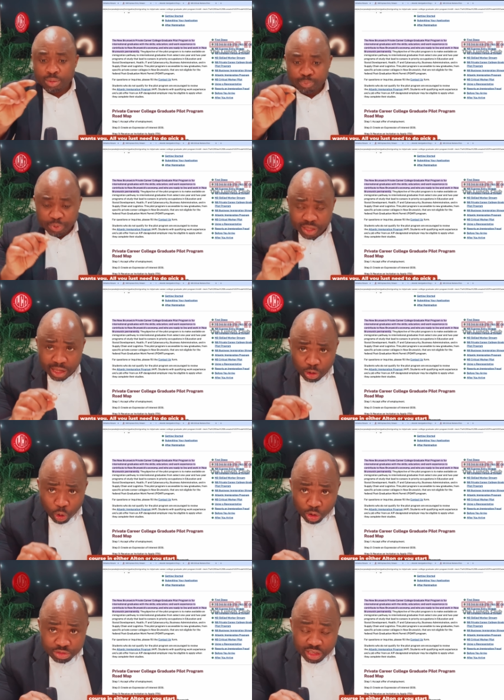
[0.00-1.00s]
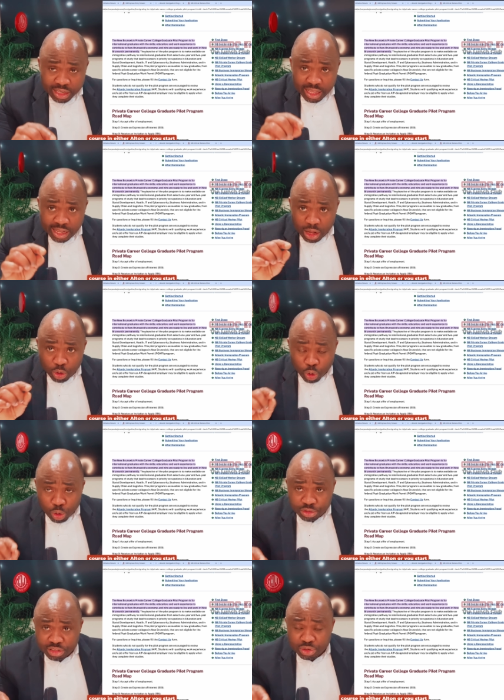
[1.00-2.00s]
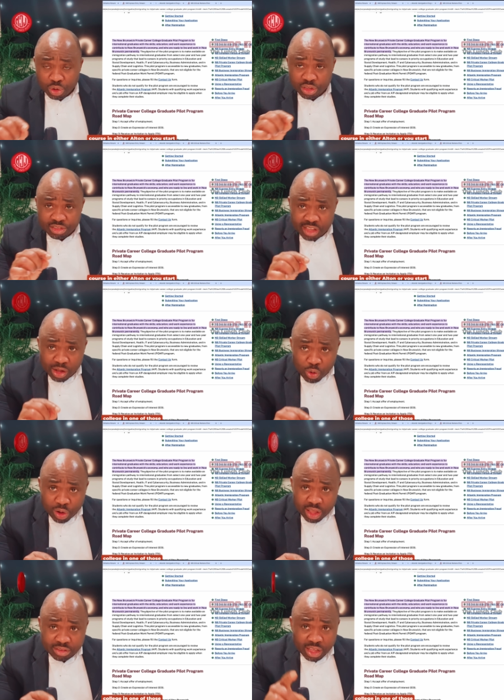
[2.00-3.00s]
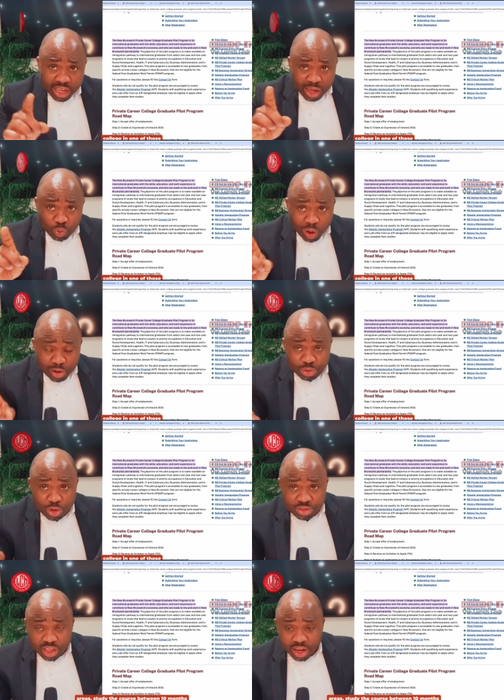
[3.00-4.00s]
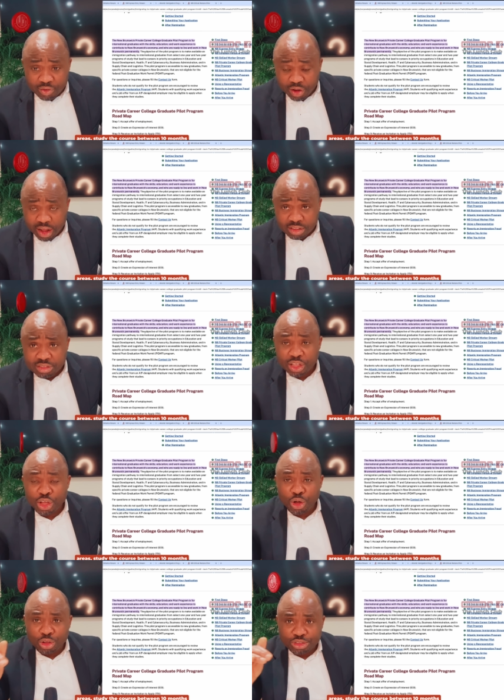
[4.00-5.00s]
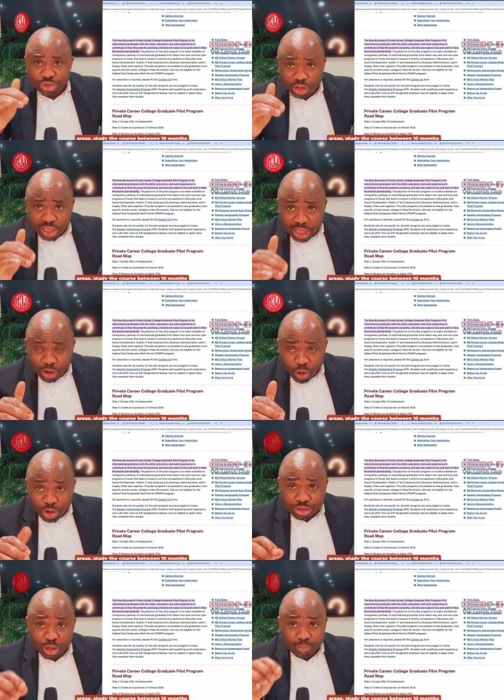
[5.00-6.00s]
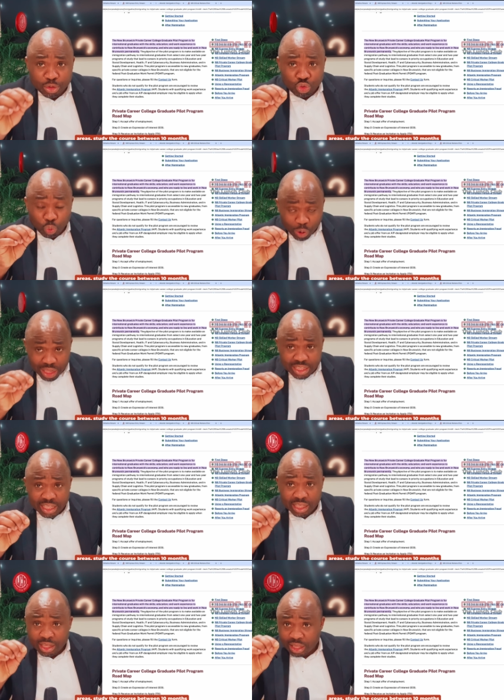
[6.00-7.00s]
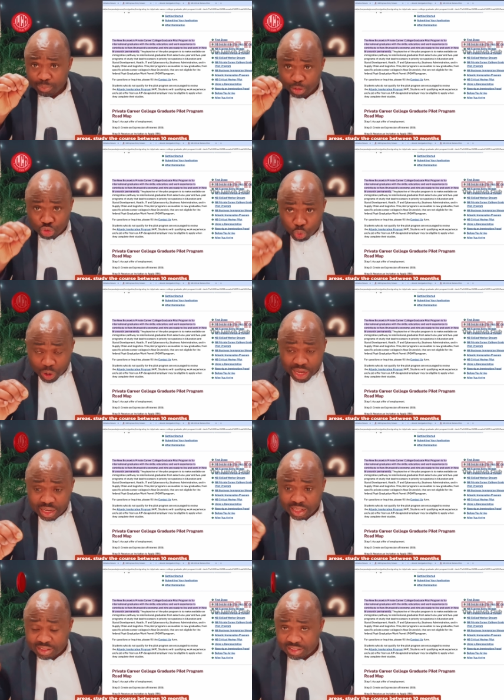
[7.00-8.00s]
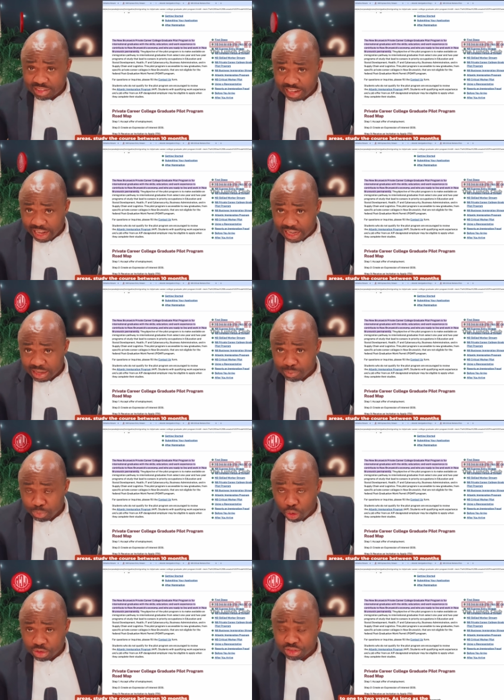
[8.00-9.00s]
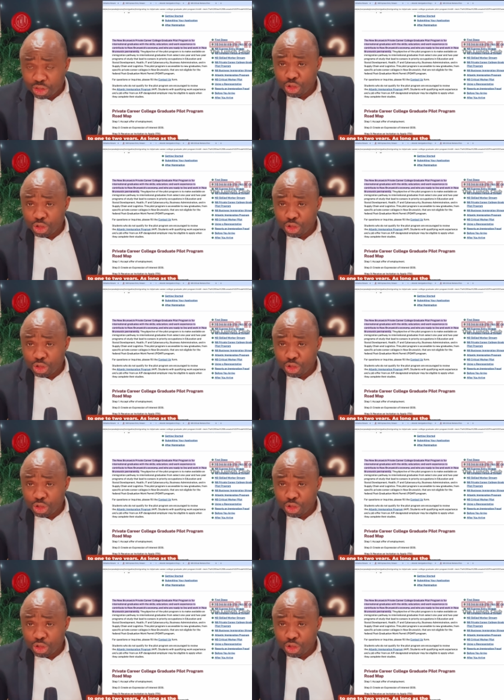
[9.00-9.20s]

pick a course in either Oulton or Eastern College in one of those areas, study the course between the between ten months